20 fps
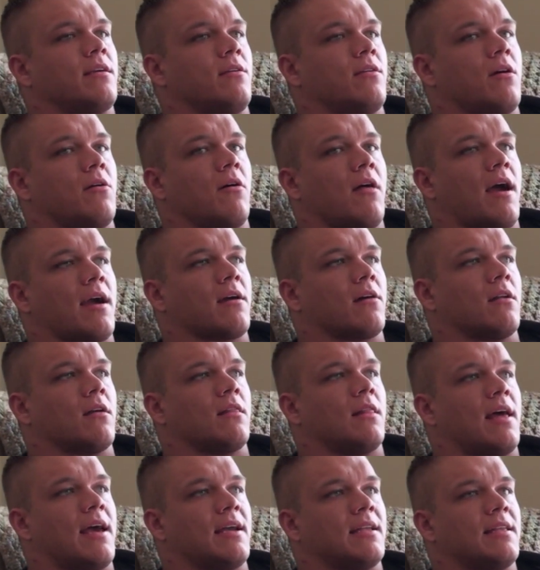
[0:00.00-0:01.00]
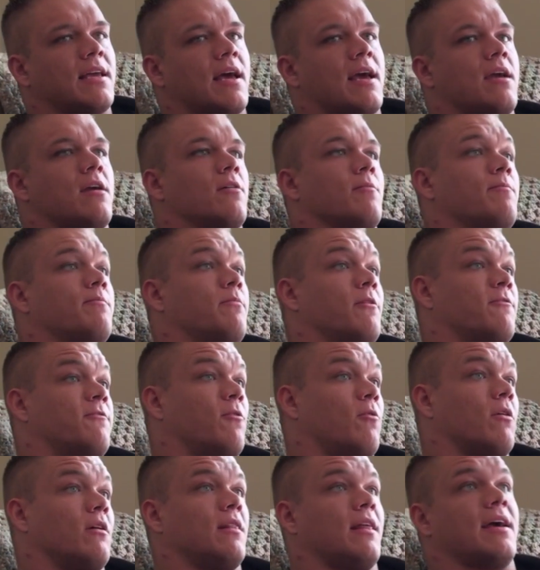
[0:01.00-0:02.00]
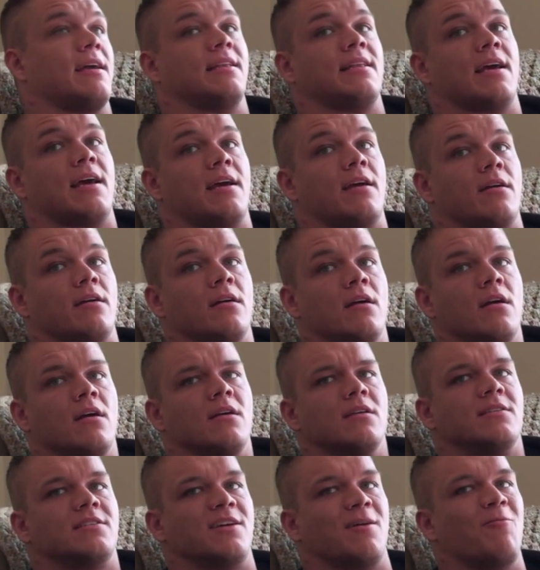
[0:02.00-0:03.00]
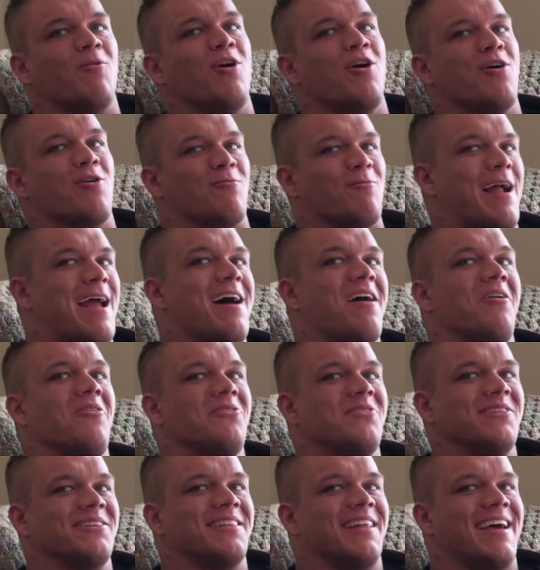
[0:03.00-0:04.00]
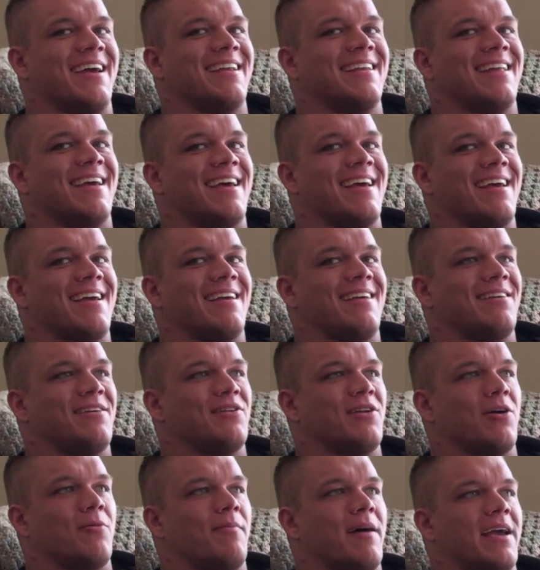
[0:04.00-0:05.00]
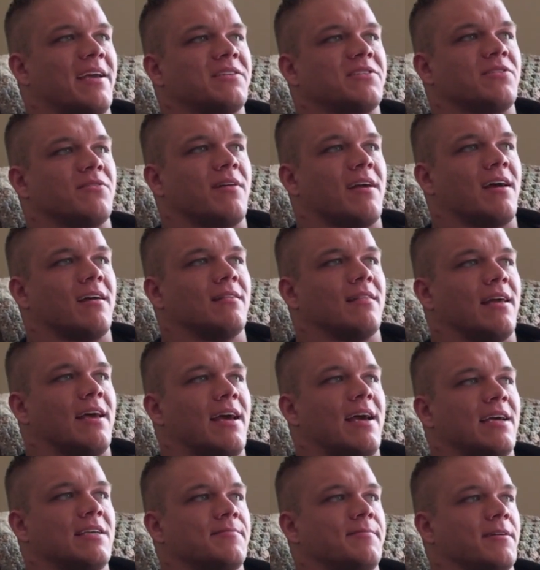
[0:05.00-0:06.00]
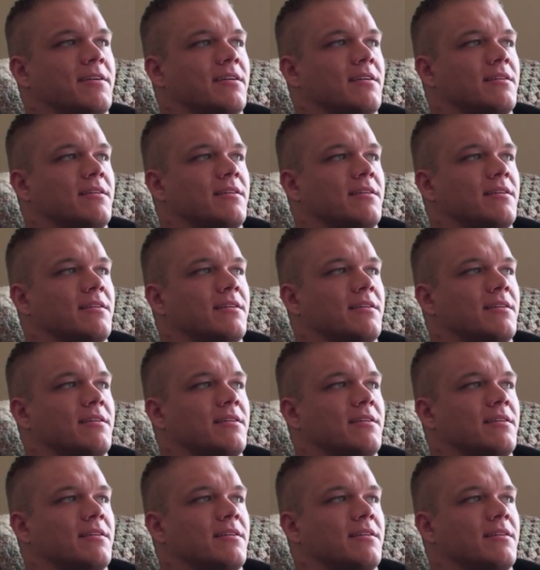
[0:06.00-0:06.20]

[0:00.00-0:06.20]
like on a leg day or before a leg day or somewhere around a leg day, based around legs